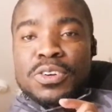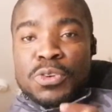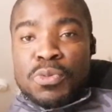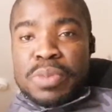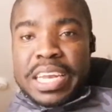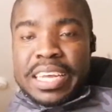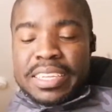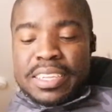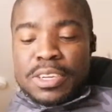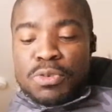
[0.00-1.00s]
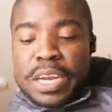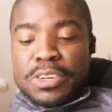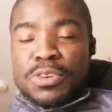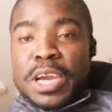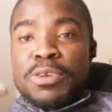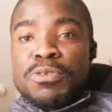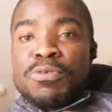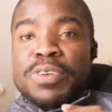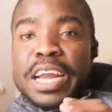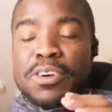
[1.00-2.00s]
2 minutes to ensure
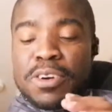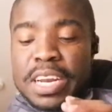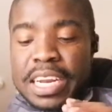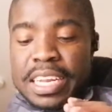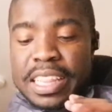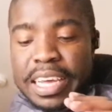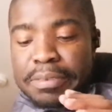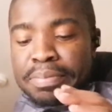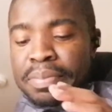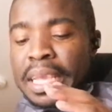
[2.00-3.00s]
you've recorded the